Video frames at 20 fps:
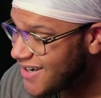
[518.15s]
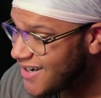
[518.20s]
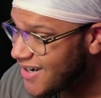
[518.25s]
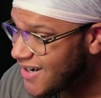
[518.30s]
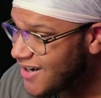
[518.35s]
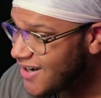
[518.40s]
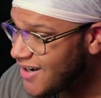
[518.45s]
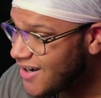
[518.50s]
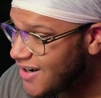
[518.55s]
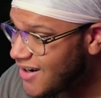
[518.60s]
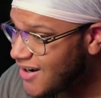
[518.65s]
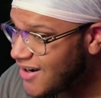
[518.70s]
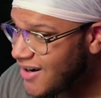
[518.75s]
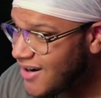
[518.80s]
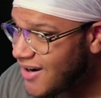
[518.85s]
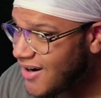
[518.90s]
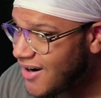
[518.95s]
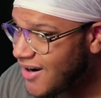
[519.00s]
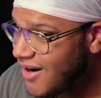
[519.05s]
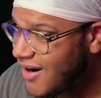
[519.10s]

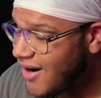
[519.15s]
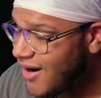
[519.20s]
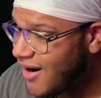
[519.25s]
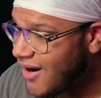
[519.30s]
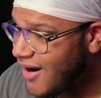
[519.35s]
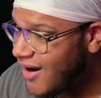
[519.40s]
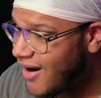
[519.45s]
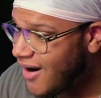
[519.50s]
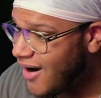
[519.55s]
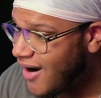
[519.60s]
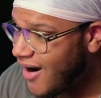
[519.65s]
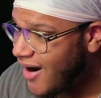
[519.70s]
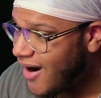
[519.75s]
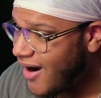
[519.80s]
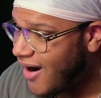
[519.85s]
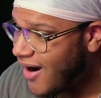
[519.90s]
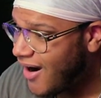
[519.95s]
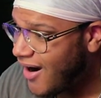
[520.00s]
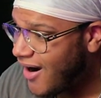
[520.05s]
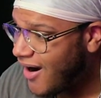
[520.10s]

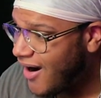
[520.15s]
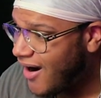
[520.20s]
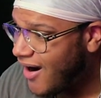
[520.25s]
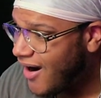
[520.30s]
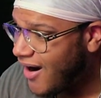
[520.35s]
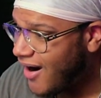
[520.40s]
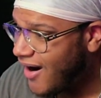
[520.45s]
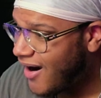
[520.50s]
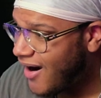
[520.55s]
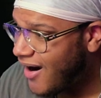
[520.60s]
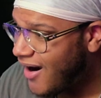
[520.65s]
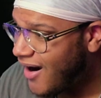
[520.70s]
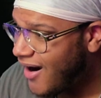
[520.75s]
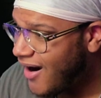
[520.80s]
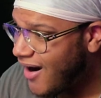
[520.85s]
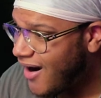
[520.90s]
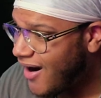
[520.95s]
(silence)